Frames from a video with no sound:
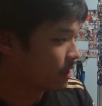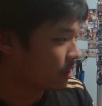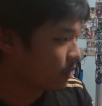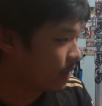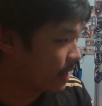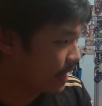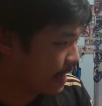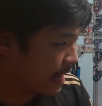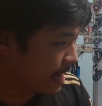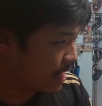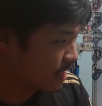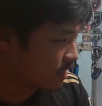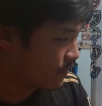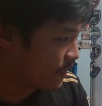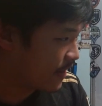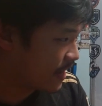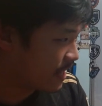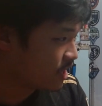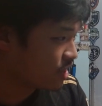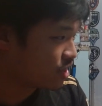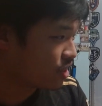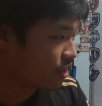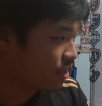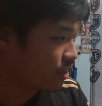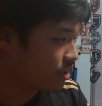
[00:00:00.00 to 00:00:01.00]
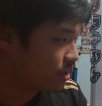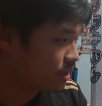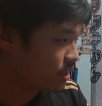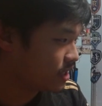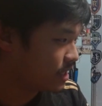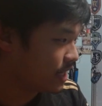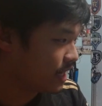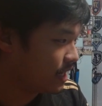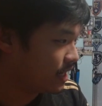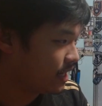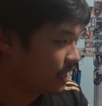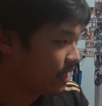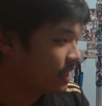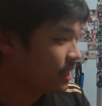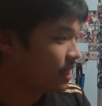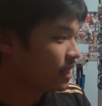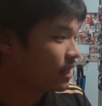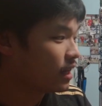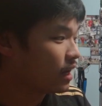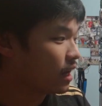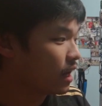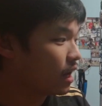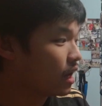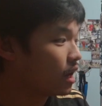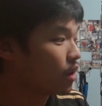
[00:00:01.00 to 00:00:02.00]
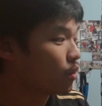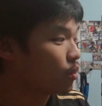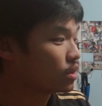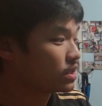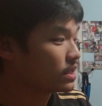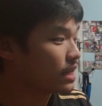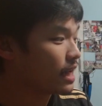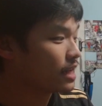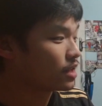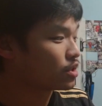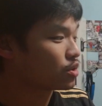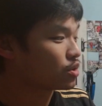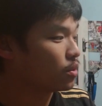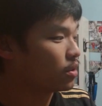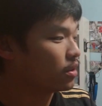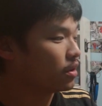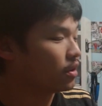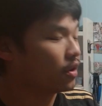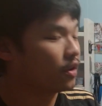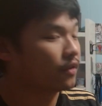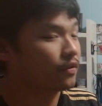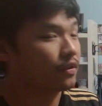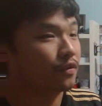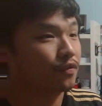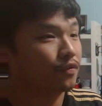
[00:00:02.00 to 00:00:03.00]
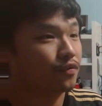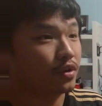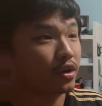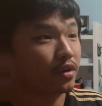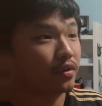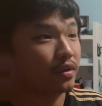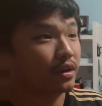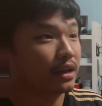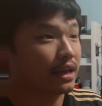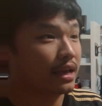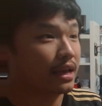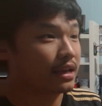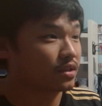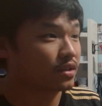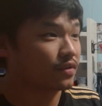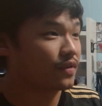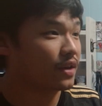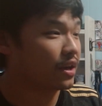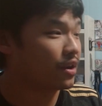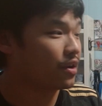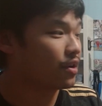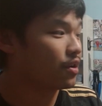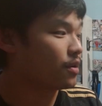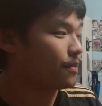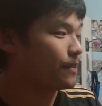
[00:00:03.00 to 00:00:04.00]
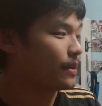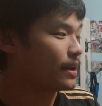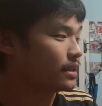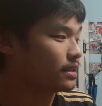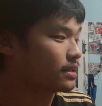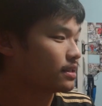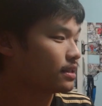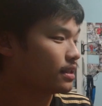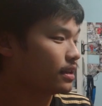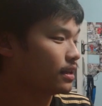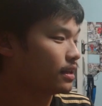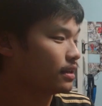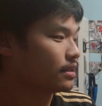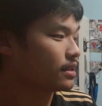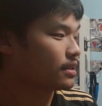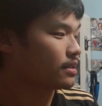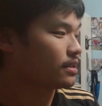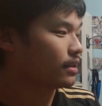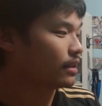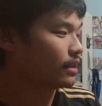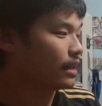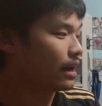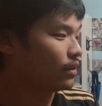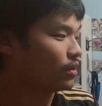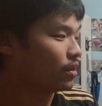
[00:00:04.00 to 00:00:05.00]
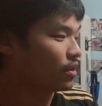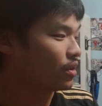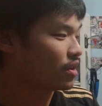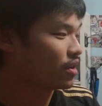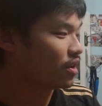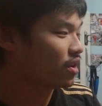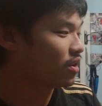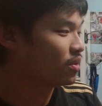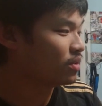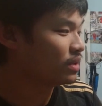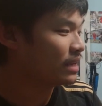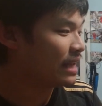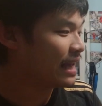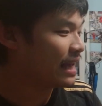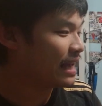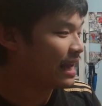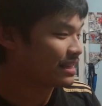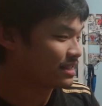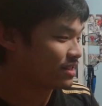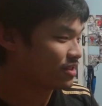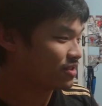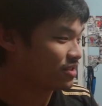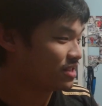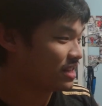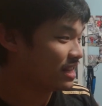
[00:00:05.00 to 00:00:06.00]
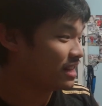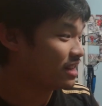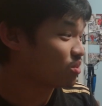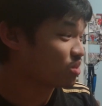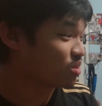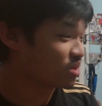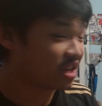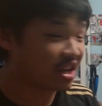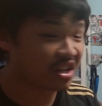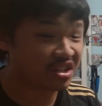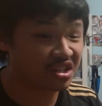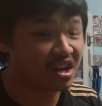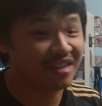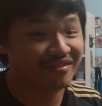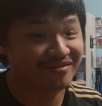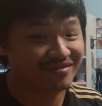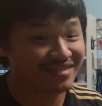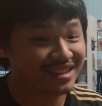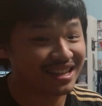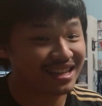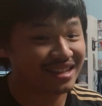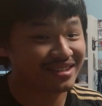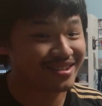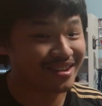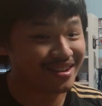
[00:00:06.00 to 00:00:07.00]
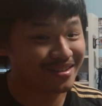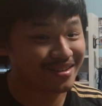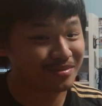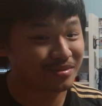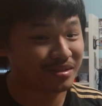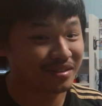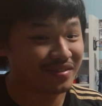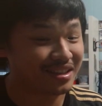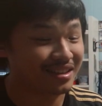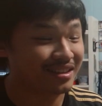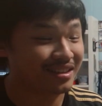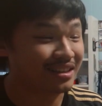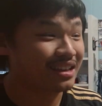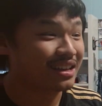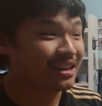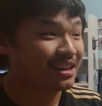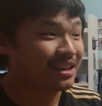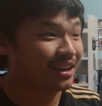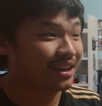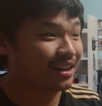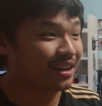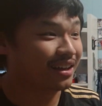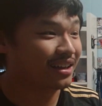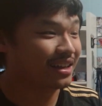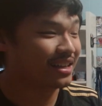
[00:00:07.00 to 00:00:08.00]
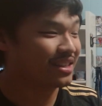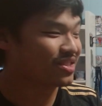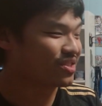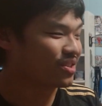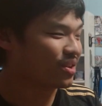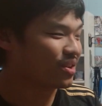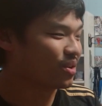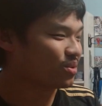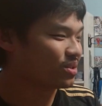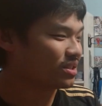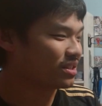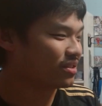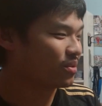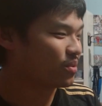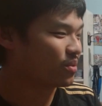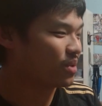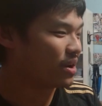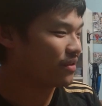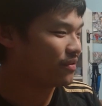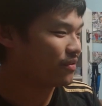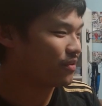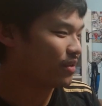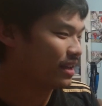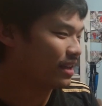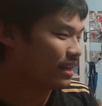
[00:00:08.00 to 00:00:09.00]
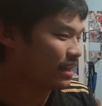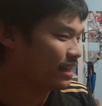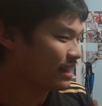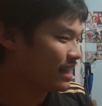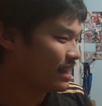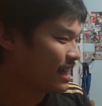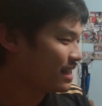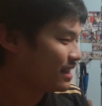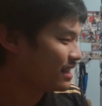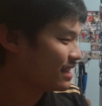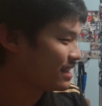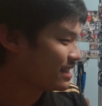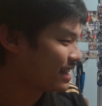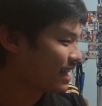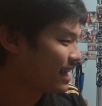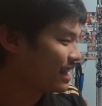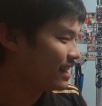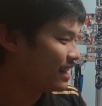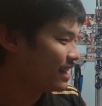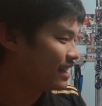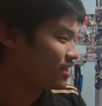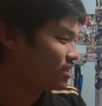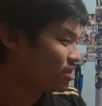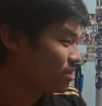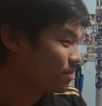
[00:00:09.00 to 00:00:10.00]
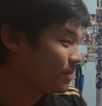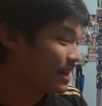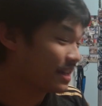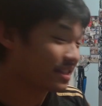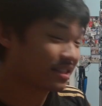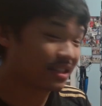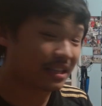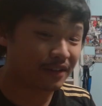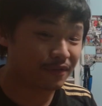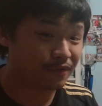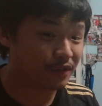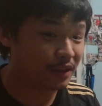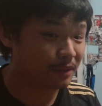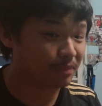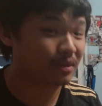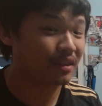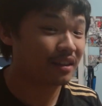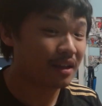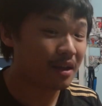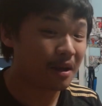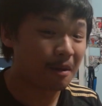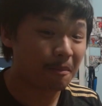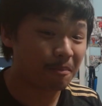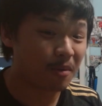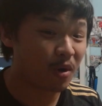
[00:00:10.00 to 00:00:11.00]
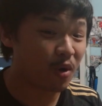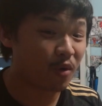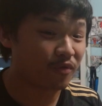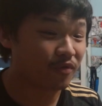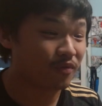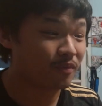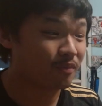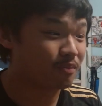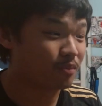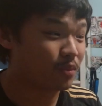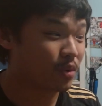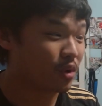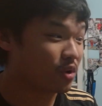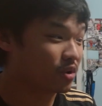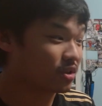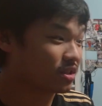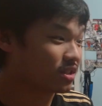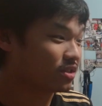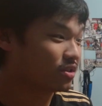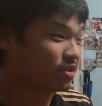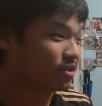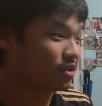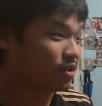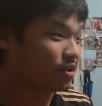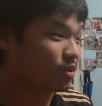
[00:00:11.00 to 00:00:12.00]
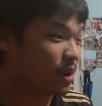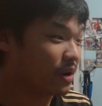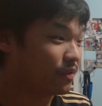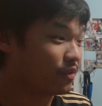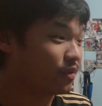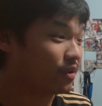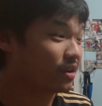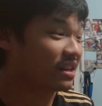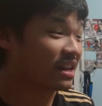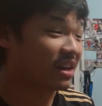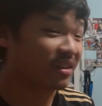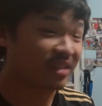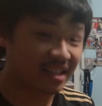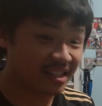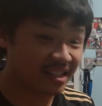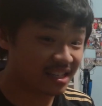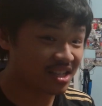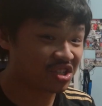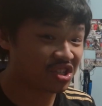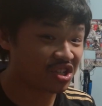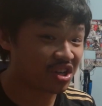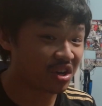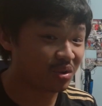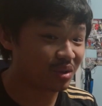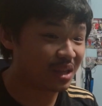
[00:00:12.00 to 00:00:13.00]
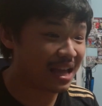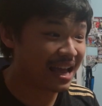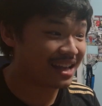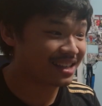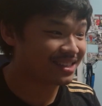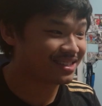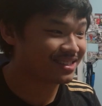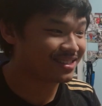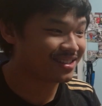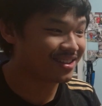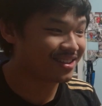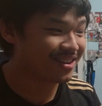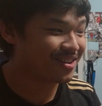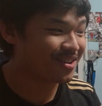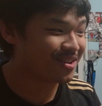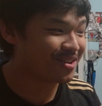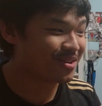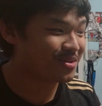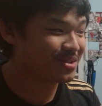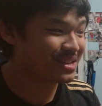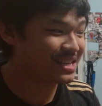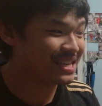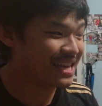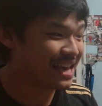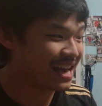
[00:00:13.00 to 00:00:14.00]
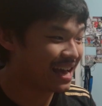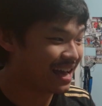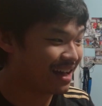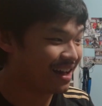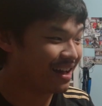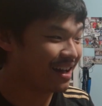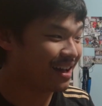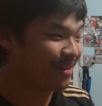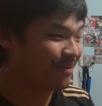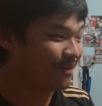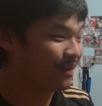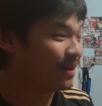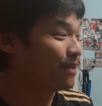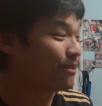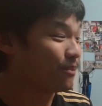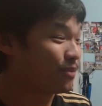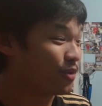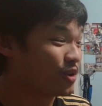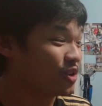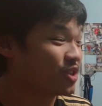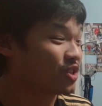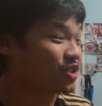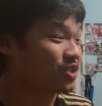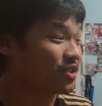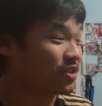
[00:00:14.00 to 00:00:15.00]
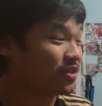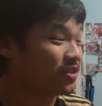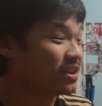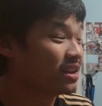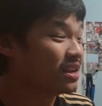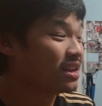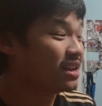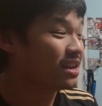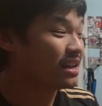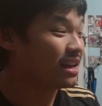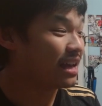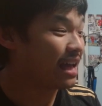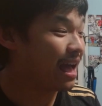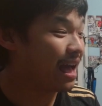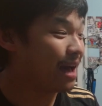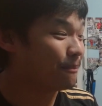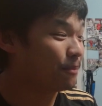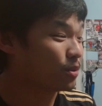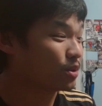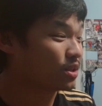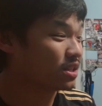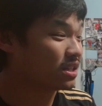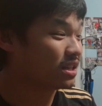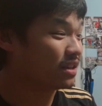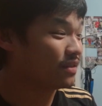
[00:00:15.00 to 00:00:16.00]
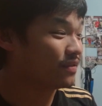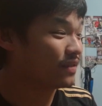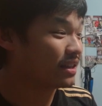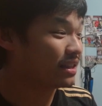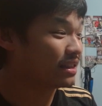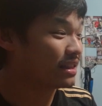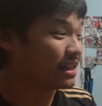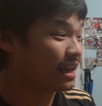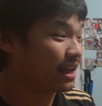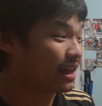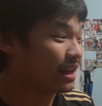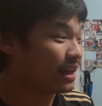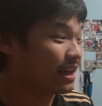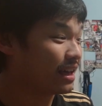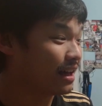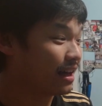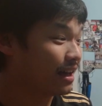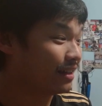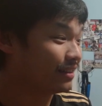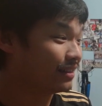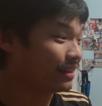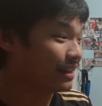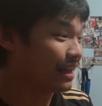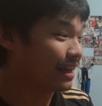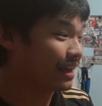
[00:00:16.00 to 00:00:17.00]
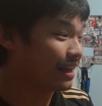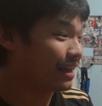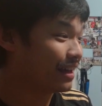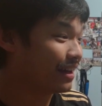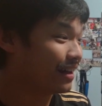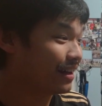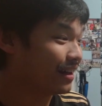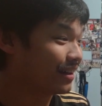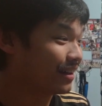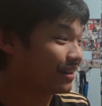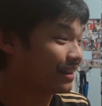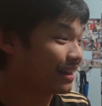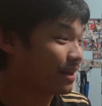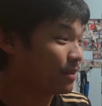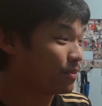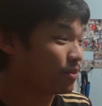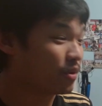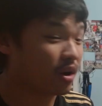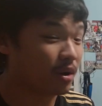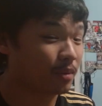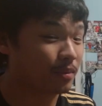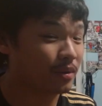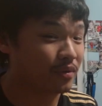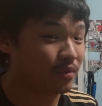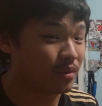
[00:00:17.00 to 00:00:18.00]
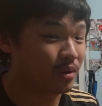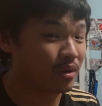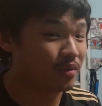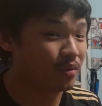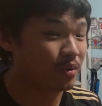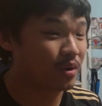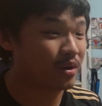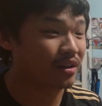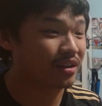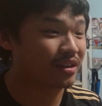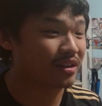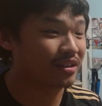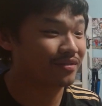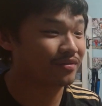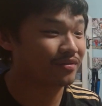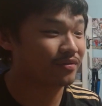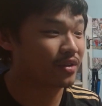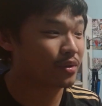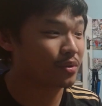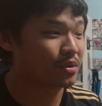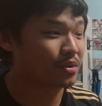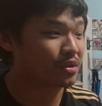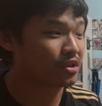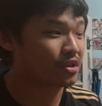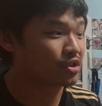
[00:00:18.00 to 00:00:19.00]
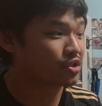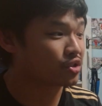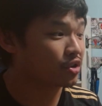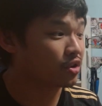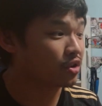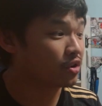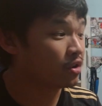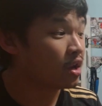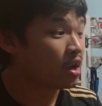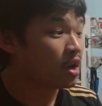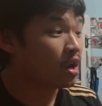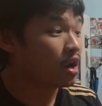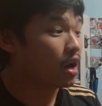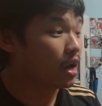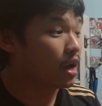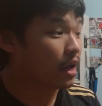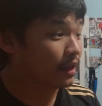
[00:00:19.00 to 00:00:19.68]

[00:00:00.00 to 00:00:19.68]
By the way, as Vanni Sartini was escorted off the field, and as VAR basically disallowed the goal, yeah, Sartini was not done in terms of insulting the referee. He then decided to basically flip both birds to the referee. Now, they did show that, so yeah, I'm pretty sure Apple TV, they probably were very concerned.